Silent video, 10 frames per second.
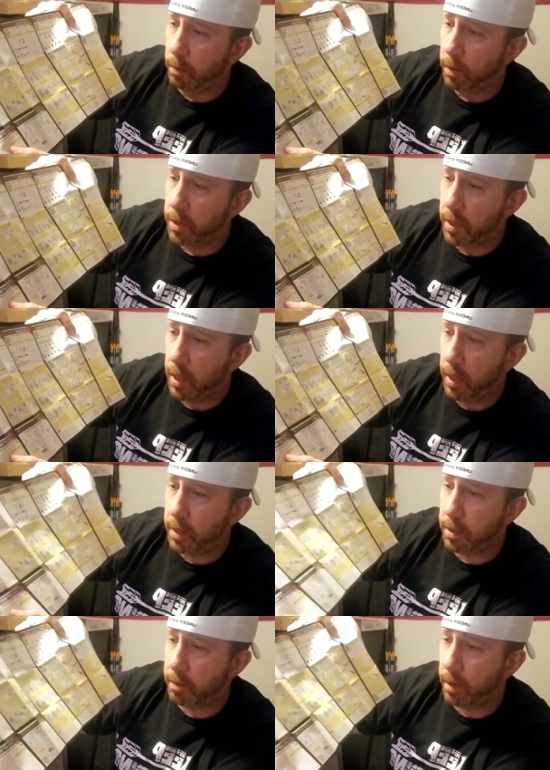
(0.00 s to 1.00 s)
Worst
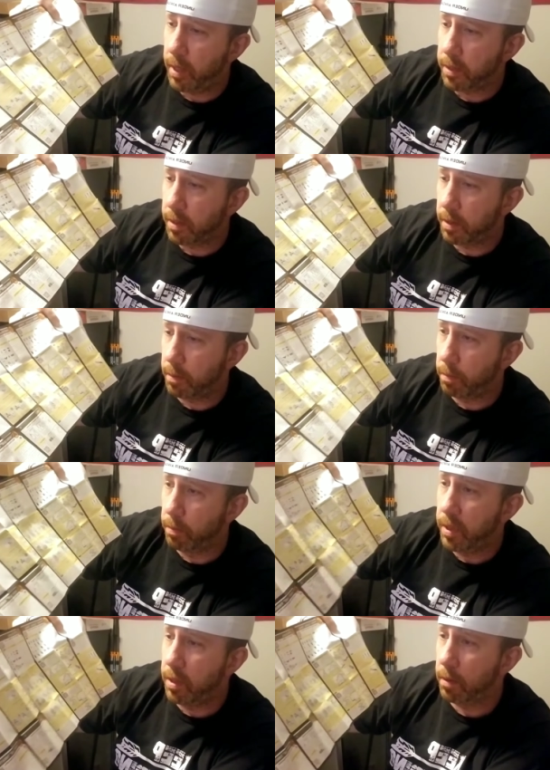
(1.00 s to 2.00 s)
case threats,
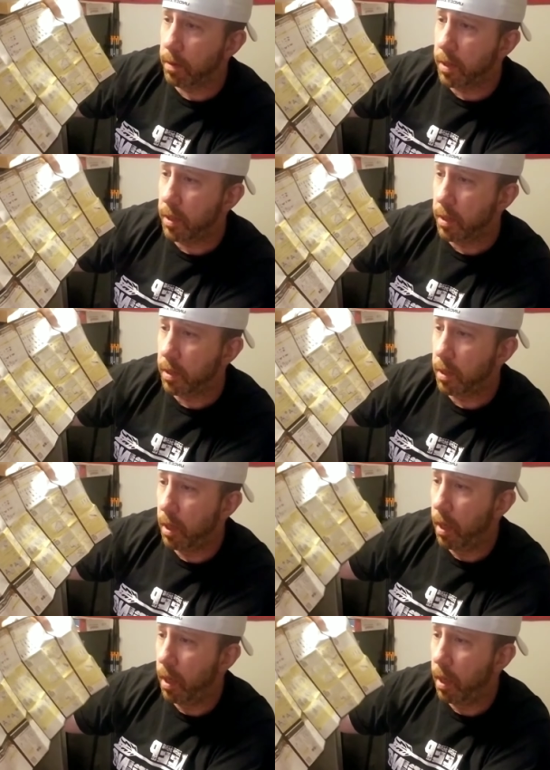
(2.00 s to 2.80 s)
resources,